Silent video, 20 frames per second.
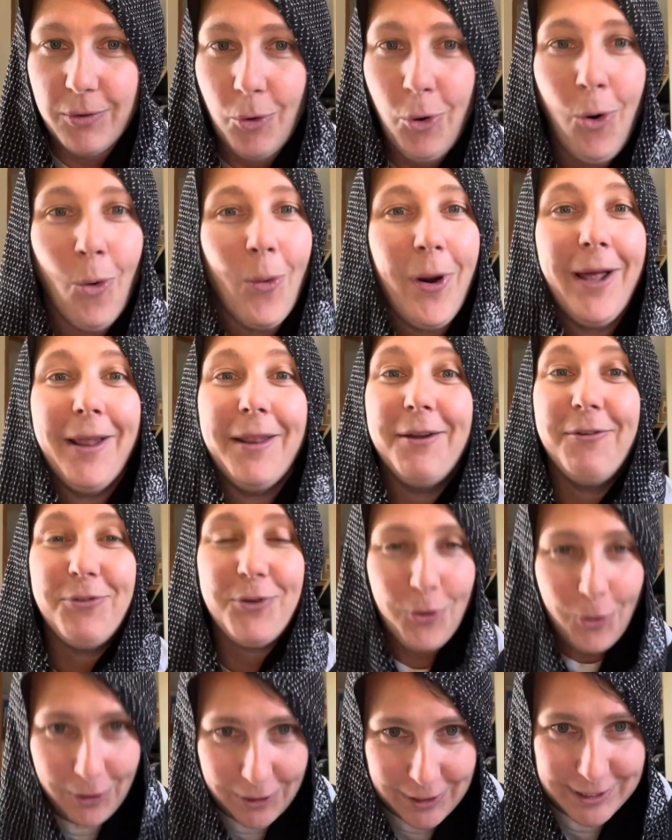Well, of
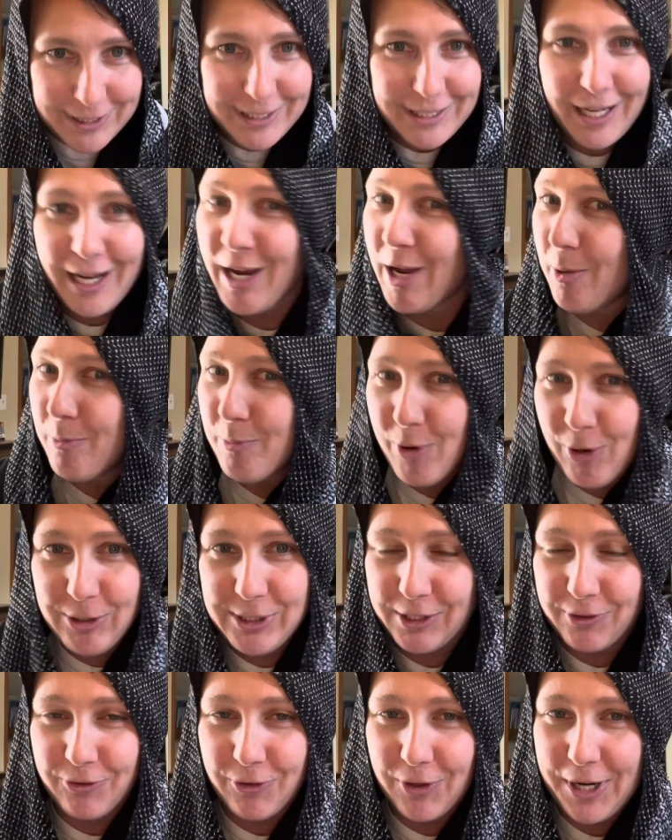course, I am
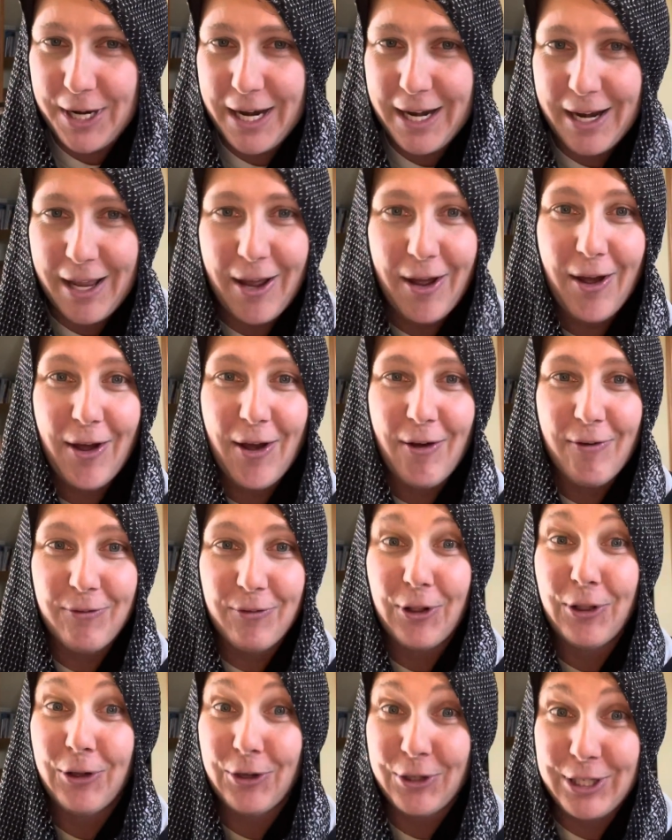most afraid of
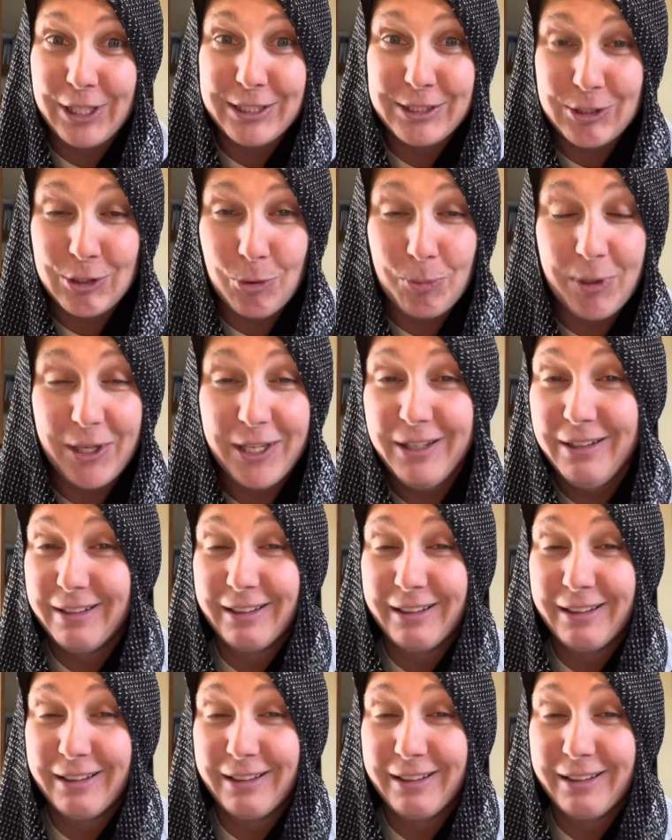looking stupid,